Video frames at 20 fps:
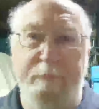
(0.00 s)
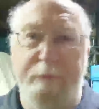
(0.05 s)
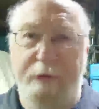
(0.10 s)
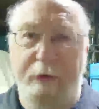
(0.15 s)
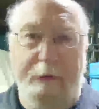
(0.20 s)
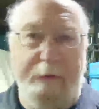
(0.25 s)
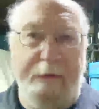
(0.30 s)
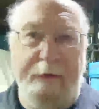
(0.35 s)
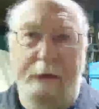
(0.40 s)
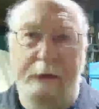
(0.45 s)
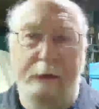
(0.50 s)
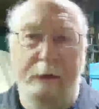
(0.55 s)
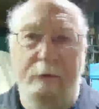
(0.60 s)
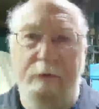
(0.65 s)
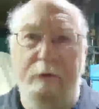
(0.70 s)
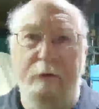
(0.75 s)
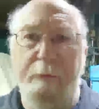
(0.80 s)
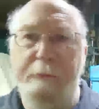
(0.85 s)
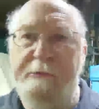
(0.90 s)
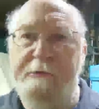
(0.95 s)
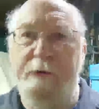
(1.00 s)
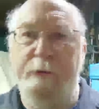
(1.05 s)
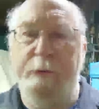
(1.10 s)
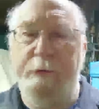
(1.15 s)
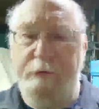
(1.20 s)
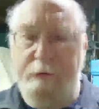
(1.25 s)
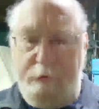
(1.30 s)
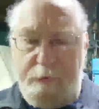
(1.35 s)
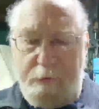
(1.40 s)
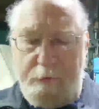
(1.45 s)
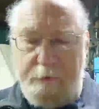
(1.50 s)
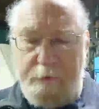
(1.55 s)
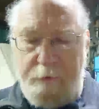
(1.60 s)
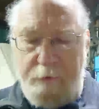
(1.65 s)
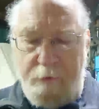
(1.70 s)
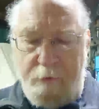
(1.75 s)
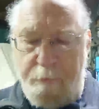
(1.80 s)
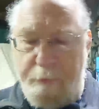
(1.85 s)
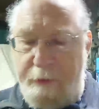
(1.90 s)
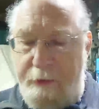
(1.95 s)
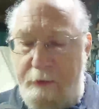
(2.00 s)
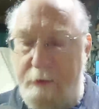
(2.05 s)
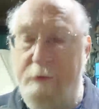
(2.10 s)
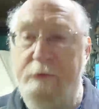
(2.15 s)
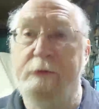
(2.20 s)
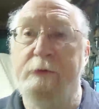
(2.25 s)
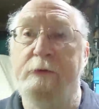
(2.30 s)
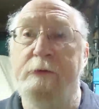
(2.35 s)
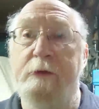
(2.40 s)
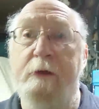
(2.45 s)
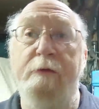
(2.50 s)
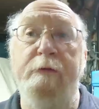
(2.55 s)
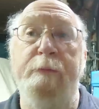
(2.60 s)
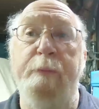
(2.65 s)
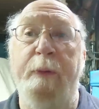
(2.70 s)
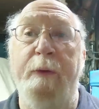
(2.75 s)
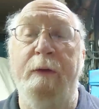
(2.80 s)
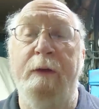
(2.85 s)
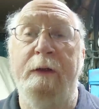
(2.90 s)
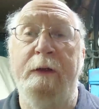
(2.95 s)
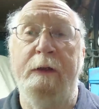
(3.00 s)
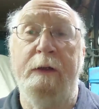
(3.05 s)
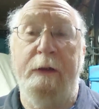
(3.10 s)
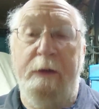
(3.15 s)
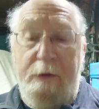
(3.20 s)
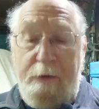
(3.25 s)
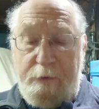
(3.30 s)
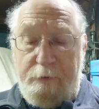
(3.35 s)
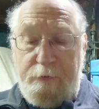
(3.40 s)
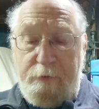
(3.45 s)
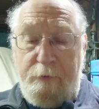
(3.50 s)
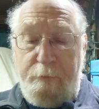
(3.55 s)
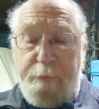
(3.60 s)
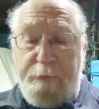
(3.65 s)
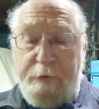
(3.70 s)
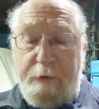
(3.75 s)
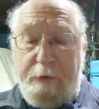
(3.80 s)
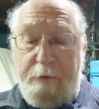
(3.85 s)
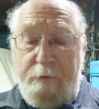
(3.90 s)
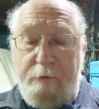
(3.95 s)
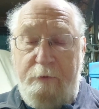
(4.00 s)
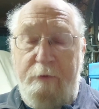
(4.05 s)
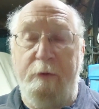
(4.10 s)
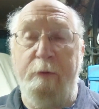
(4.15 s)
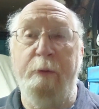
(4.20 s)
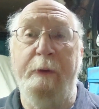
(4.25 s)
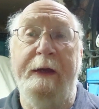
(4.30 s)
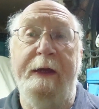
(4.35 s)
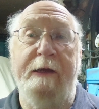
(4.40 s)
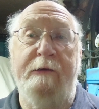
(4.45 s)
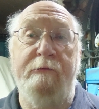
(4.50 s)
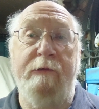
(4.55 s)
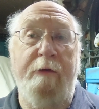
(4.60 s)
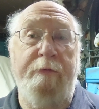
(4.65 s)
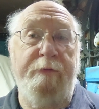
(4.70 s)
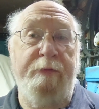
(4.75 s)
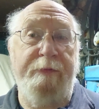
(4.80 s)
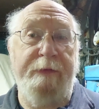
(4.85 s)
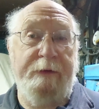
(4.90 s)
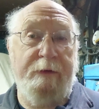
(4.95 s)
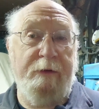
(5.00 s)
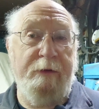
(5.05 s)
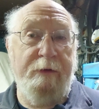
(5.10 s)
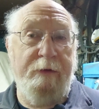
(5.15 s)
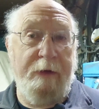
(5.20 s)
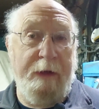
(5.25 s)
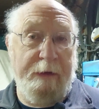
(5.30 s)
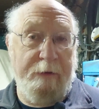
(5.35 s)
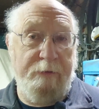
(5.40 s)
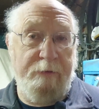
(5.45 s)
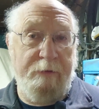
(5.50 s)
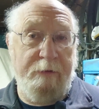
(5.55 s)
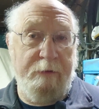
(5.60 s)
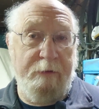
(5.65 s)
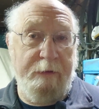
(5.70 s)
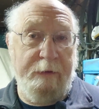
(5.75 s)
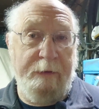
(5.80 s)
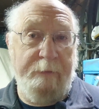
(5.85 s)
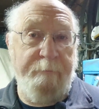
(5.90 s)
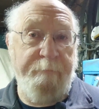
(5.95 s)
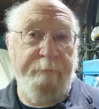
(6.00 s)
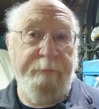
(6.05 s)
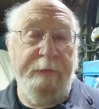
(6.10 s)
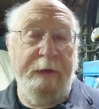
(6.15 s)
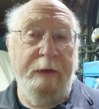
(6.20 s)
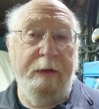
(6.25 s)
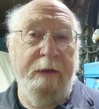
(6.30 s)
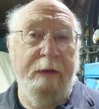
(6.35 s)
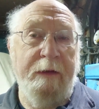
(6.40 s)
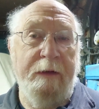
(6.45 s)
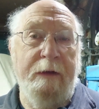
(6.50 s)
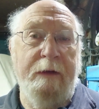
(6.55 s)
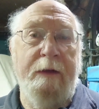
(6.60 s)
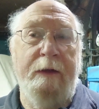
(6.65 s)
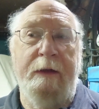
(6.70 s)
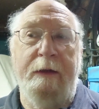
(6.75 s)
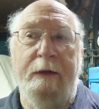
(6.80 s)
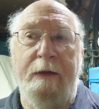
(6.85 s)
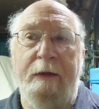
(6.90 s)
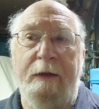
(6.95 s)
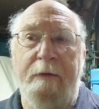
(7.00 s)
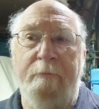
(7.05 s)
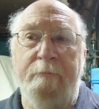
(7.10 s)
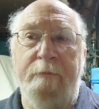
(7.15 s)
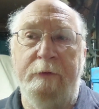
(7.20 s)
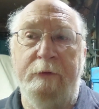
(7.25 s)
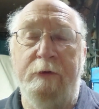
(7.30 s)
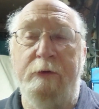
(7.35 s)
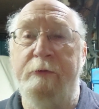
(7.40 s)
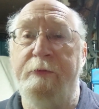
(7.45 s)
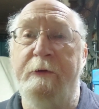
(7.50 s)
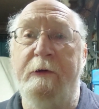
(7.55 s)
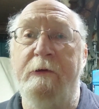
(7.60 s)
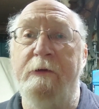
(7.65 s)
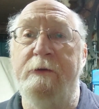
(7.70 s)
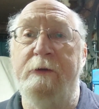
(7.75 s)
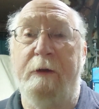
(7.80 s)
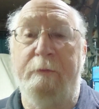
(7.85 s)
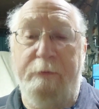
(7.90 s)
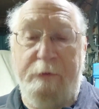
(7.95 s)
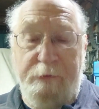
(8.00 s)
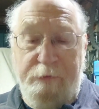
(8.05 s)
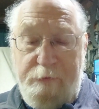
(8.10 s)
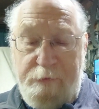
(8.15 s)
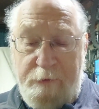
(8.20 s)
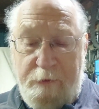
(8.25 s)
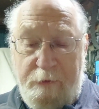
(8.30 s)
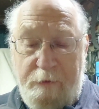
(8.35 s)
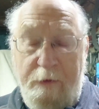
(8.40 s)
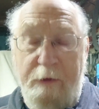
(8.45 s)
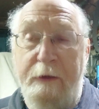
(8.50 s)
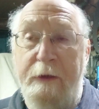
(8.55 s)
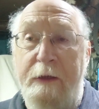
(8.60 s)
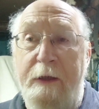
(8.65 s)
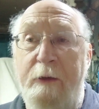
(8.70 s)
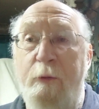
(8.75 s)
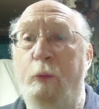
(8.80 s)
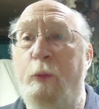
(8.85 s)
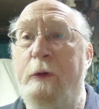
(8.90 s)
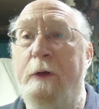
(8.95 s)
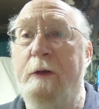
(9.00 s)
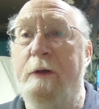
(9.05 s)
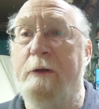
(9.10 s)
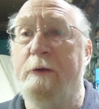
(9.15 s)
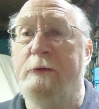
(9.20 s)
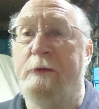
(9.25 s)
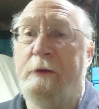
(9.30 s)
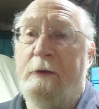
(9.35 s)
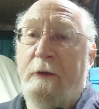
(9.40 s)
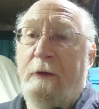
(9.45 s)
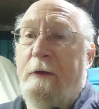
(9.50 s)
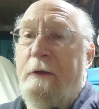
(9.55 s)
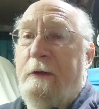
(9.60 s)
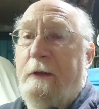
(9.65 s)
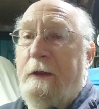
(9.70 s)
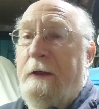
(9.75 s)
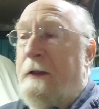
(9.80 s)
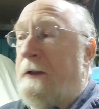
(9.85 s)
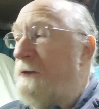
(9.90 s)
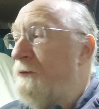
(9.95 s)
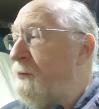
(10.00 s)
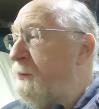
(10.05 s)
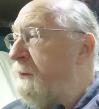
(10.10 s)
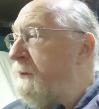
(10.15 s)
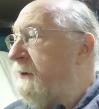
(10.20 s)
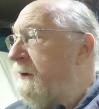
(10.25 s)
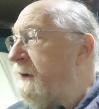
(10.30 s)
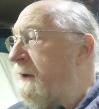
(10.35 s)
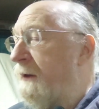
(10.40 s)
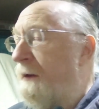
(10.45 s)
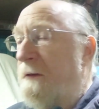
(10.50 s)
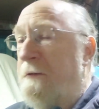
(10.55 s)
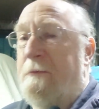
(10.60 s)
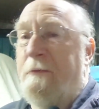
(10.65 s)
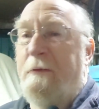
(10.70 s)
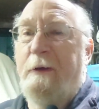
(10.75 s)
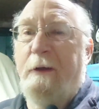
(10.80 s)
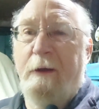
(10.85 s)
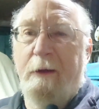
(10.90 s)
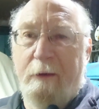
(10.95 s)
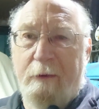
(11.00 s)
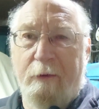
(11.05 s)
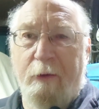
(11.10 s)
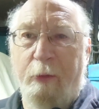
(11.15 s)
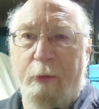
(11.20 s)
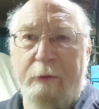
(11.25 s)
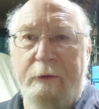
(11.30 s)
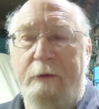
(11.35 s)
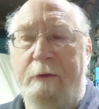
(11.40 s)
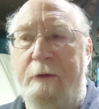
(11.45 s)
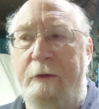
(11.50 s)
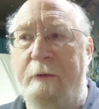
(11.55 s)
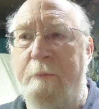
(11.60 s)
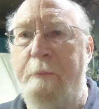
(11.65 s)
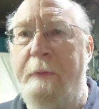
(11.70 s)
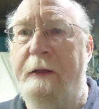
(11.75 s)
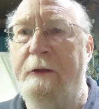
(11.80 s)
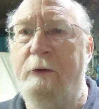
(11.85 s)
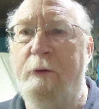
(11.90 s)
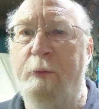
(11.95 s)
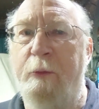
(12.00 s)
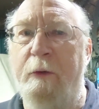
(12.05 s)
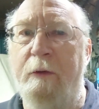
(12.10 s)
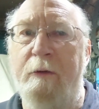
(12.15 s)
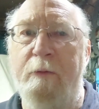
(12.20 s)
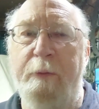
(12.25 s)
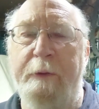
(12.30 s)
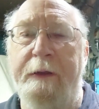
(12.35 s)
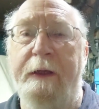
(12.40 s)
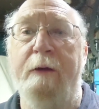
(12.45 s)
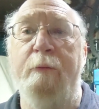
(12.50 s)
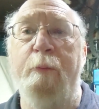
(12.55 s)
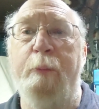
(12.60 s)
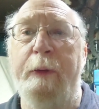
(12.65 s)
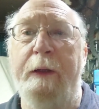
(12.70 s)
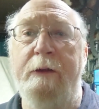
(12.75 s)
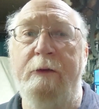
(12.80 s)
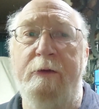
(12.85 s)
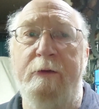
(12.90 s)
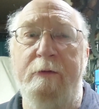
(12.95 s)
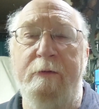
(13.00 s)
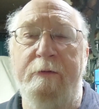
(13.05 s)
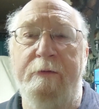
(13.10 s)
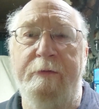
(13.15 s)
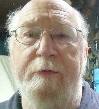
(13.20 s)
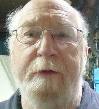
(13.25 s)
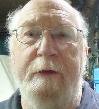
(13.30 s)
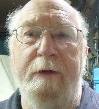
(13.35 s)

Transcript: take that in tomorrow and sign it up as serviceable, subject to aircraft fit and test. Yeah, because as far as I'm concerned, it works. It's working according to the manual. We're getting plenty of